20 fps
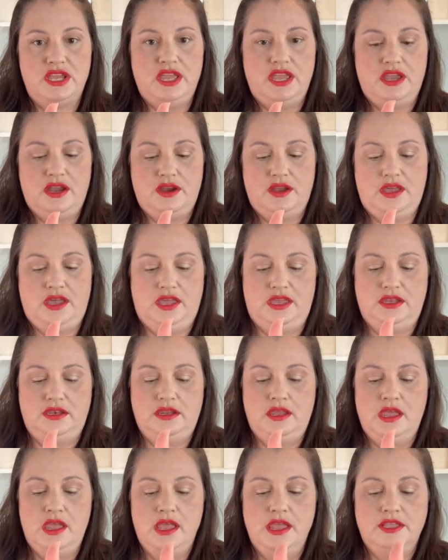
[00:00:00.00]
haircut.
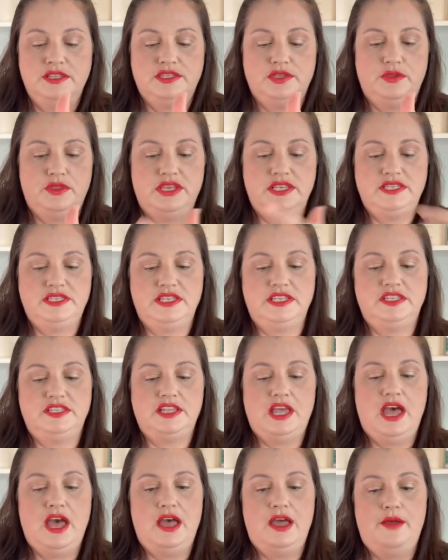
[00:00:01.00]
So this is
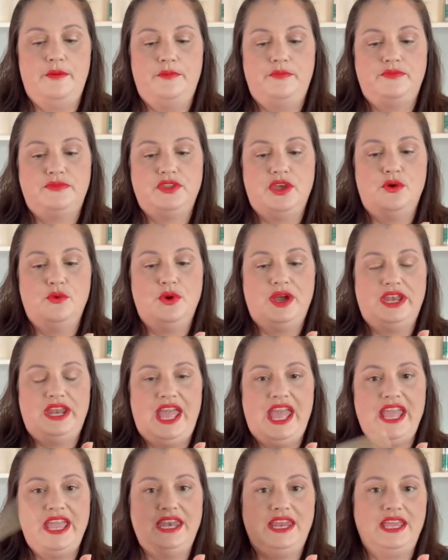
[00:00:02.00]
a
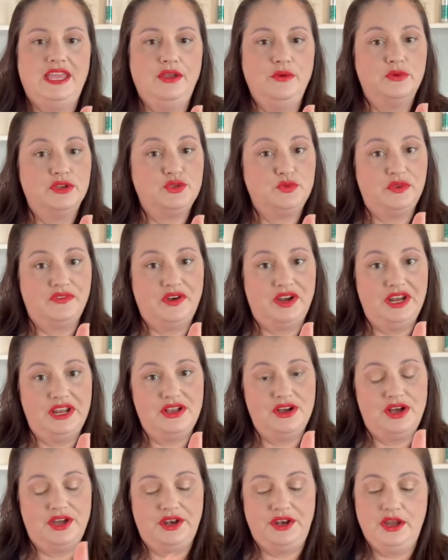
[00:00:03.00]
180, which we've already
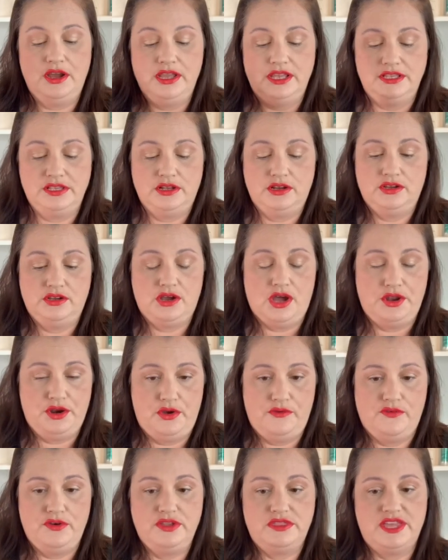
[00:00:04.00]
gone
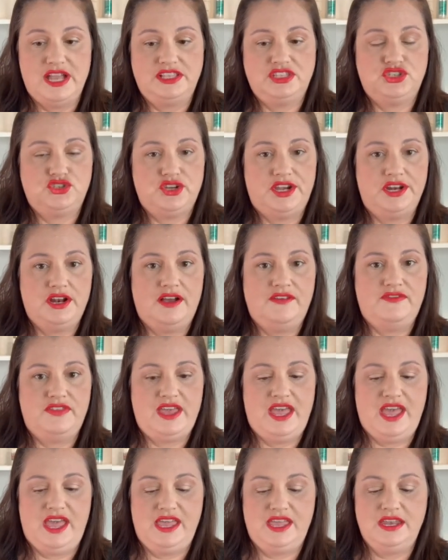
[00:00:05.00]
over. That's straight off the
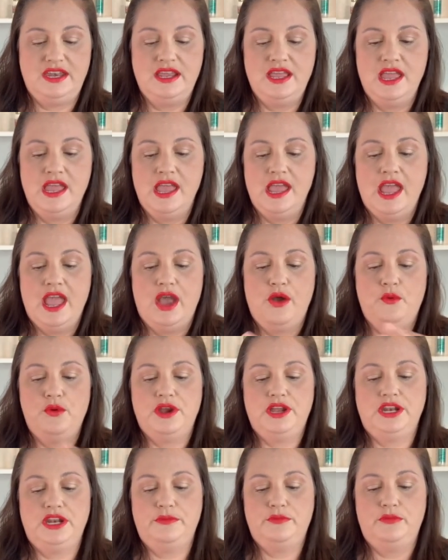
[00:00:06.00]
head. And we're
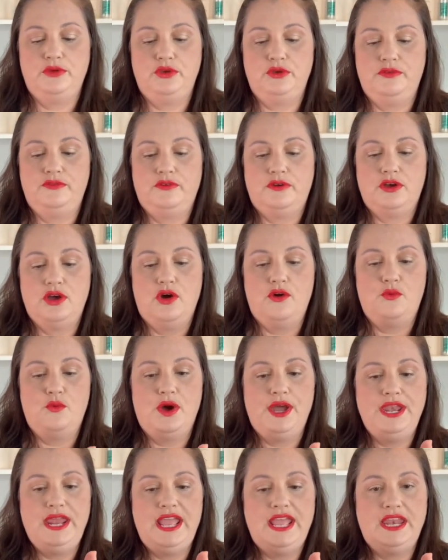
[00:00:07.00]
gonna go
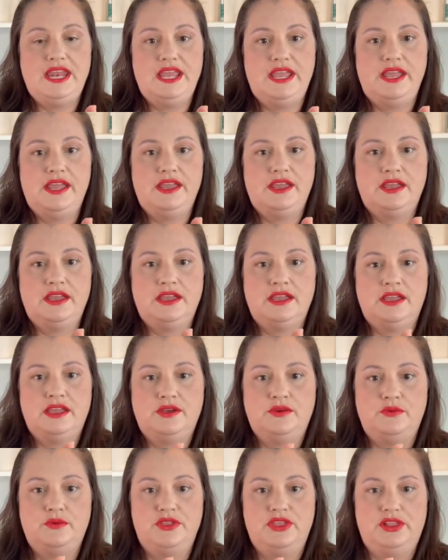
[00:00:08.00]
180
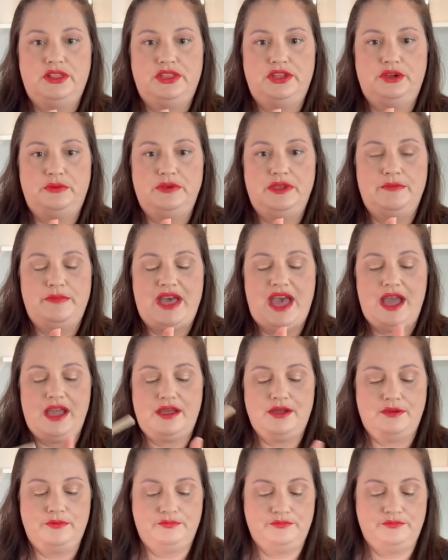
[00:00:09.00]
with a little bit back.